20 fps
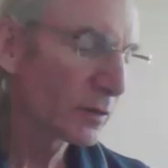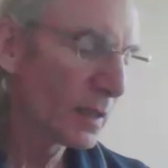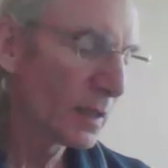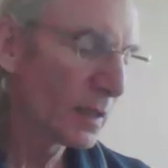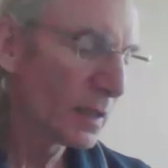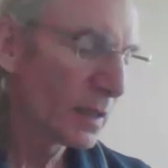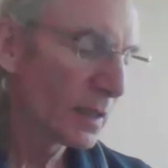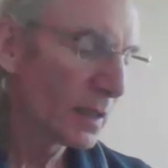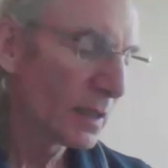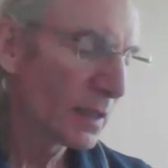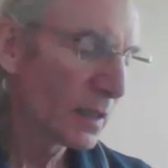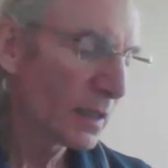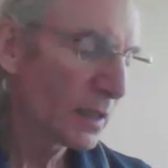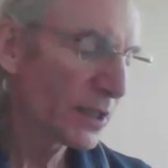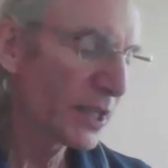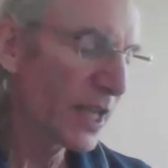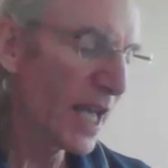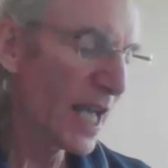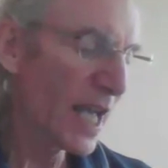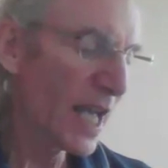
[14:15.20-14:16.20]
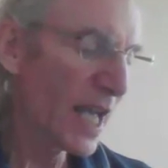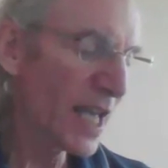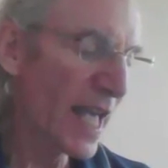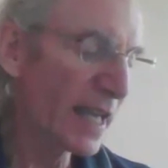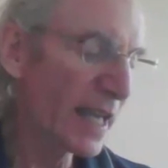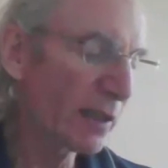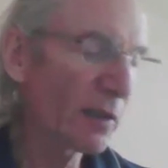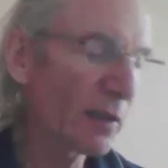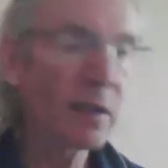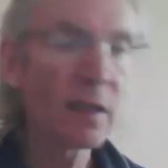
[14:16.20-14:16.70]
hard.
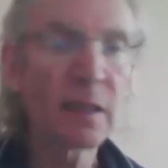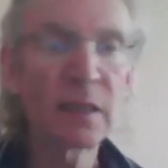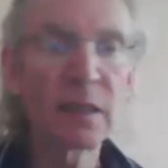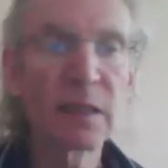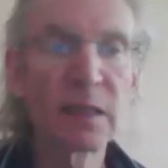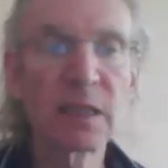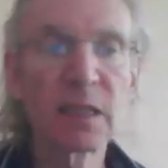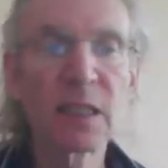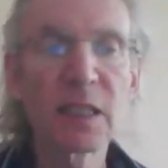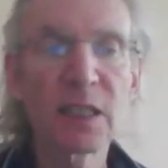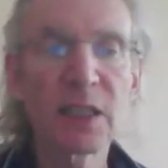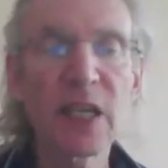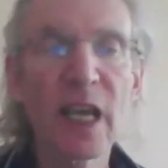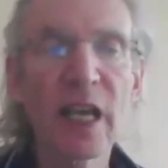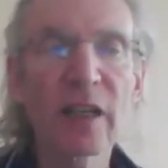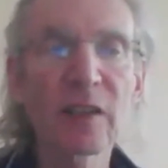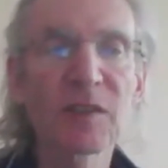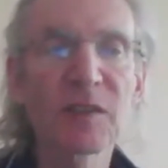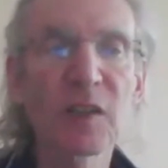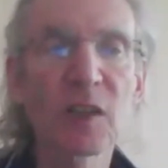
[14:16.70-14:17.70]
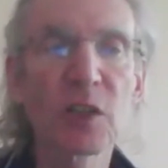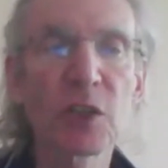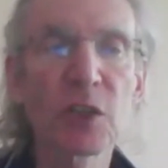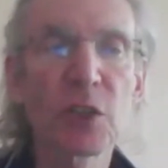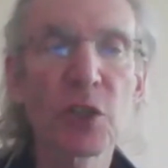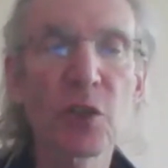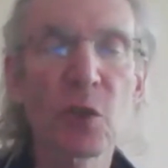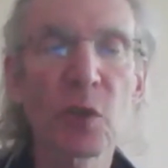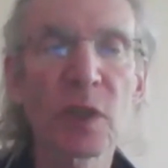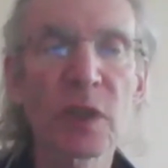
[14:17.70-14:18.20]
Yale, Yale's a
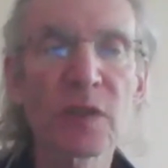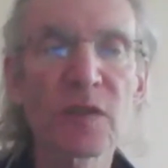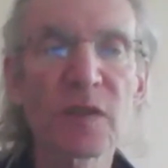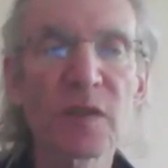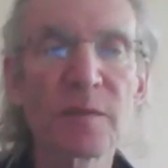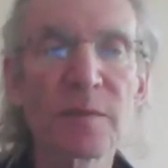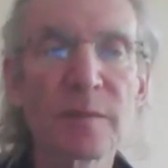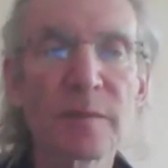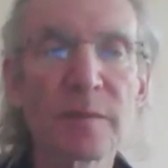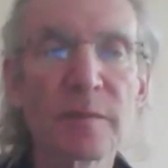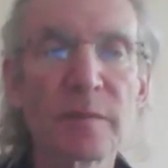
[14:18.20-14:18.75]
good choice.